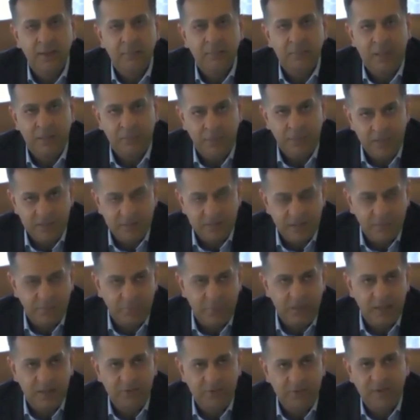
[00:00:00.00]
pipelines in
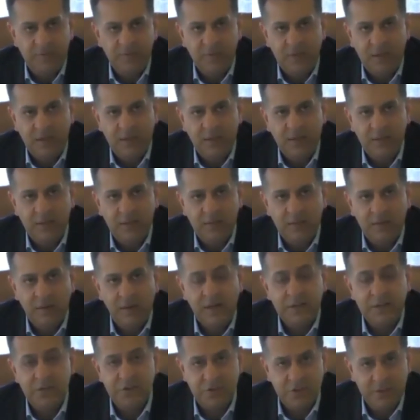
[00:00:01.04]
place, we have the right
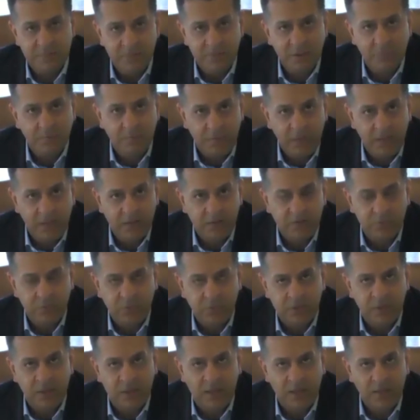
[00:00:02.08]
relationships in place
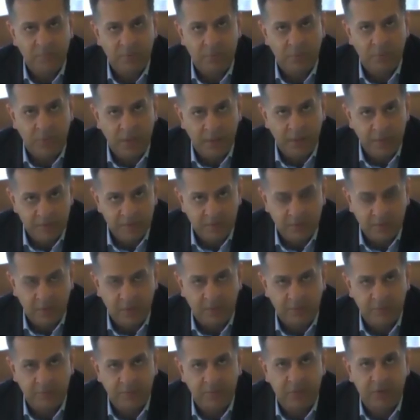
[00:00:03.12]
with the right providers
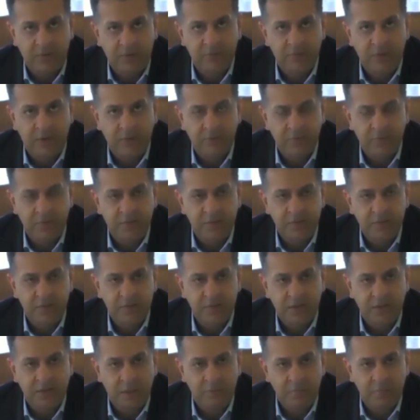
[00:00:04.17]
of, of, of this
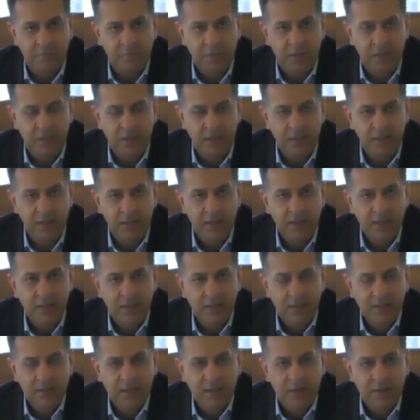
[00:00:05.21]
uh, capability.
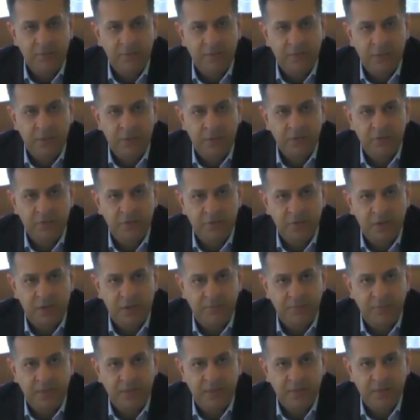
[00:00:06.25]
Then, of course,
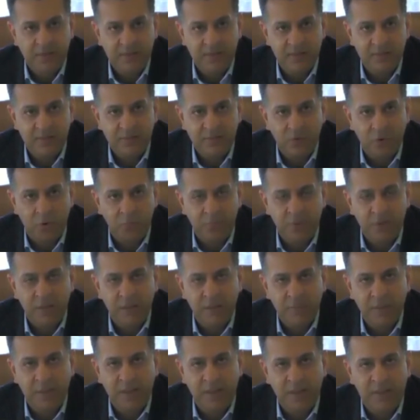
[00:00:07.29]
uh, there is this open
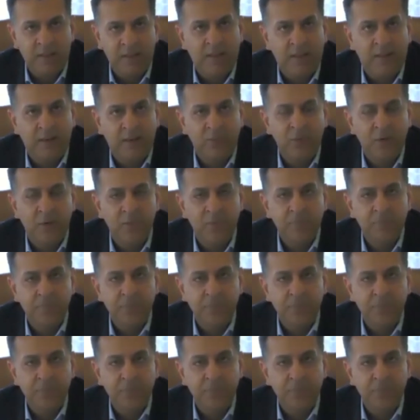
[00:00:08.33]
debate around